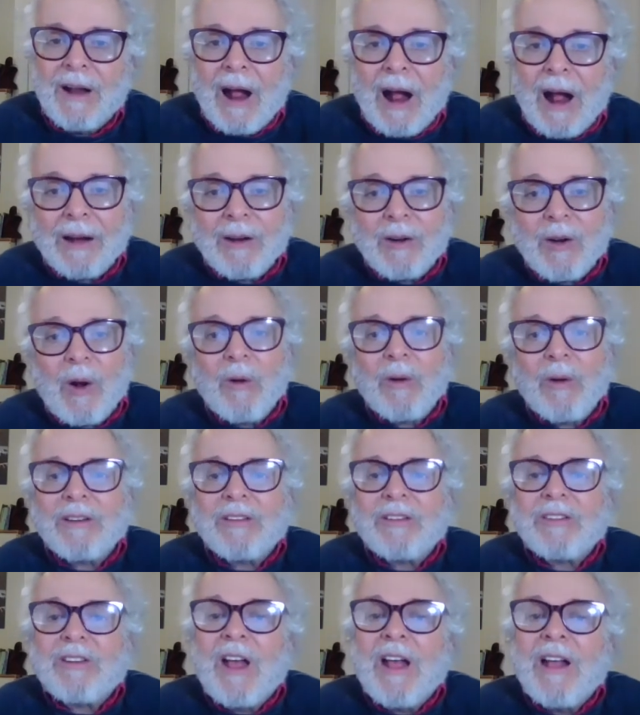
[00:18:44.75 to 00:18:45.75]
I
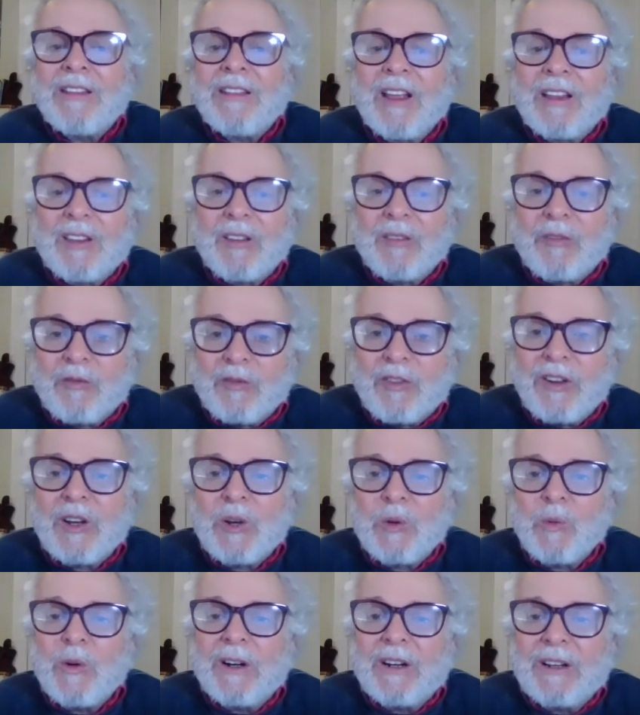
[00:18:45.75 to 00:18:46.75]
noticed that the
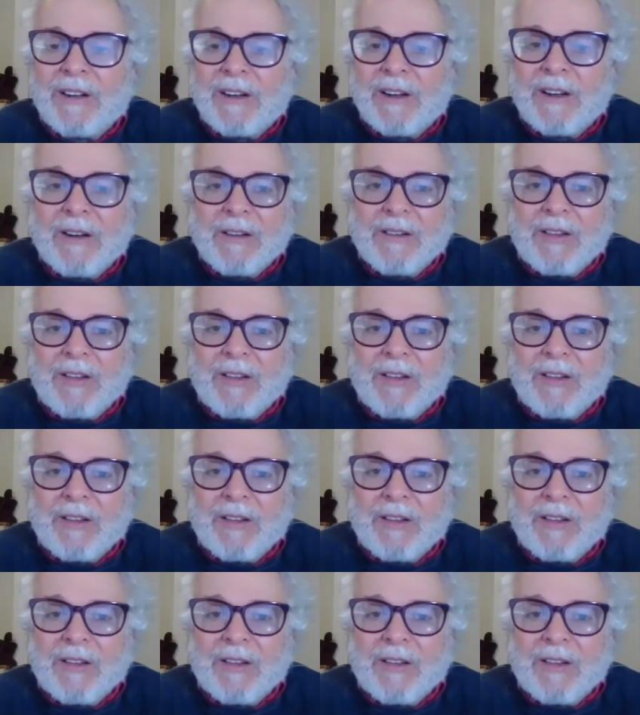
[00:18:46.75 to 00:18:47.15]
feet were cleaner